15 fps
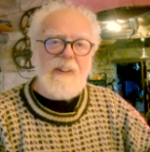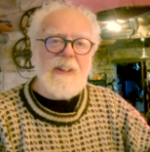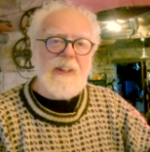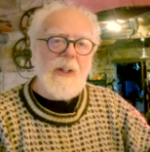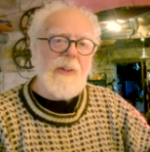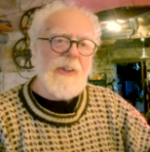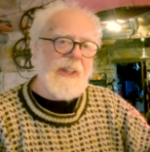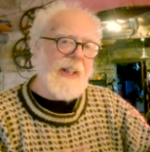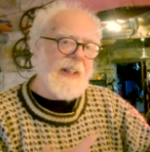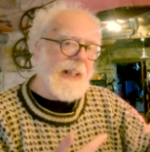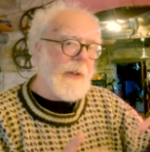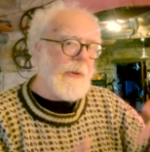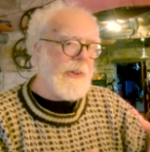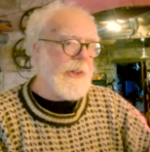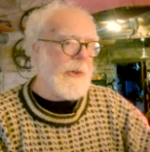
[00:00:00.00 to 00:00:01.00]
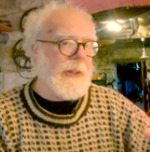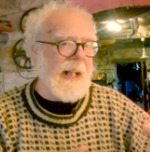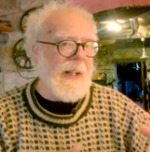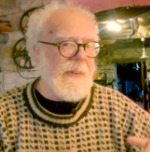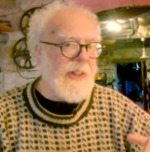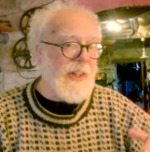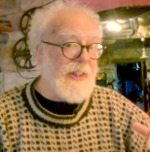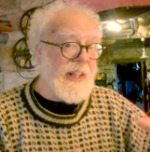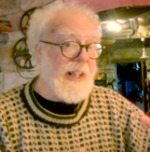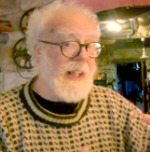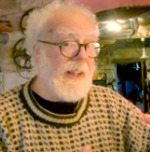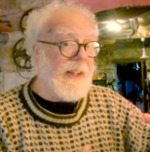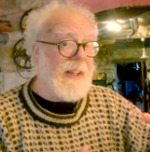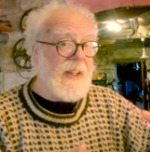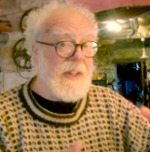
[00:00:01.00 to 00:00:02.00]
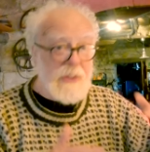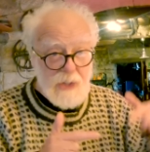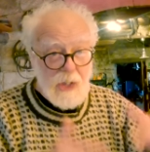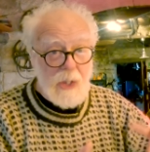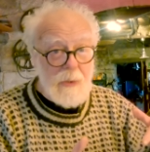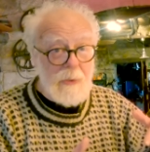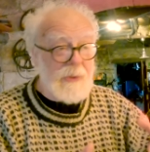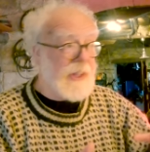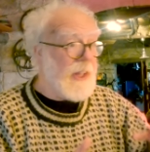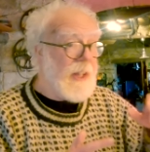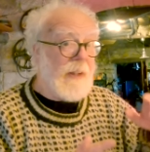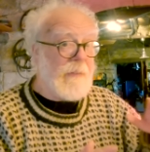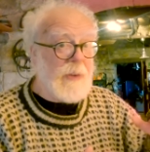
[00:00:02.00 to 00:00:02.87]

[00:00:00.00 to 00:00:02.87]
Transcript: goes that they also counted their toes. Of